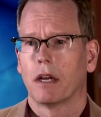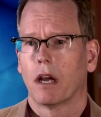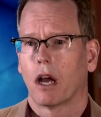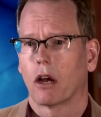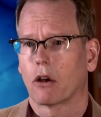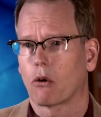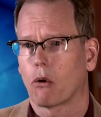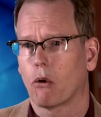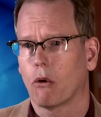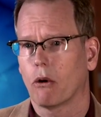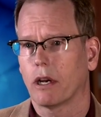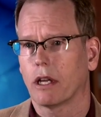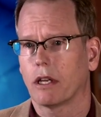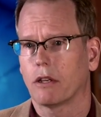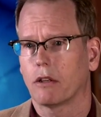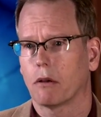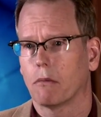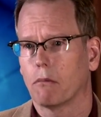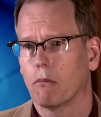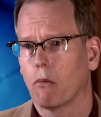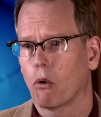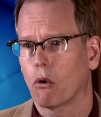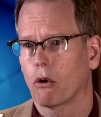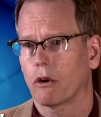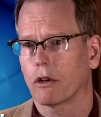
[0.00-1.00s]
According to
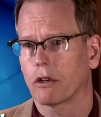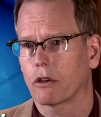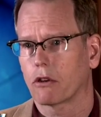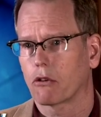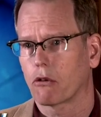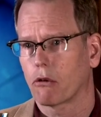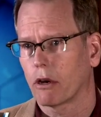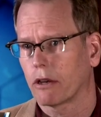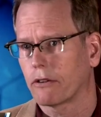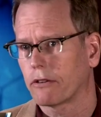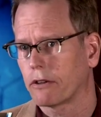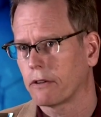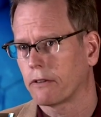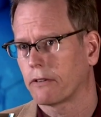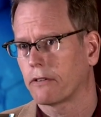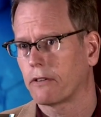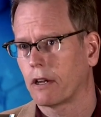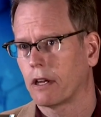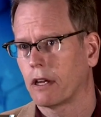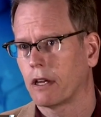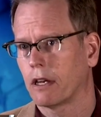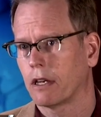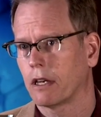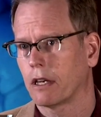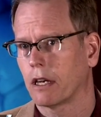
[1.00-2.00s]
Morton
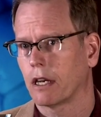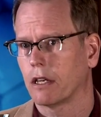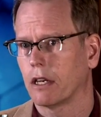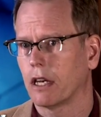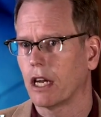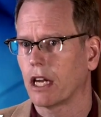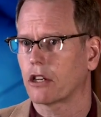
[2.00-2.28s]
Christensen and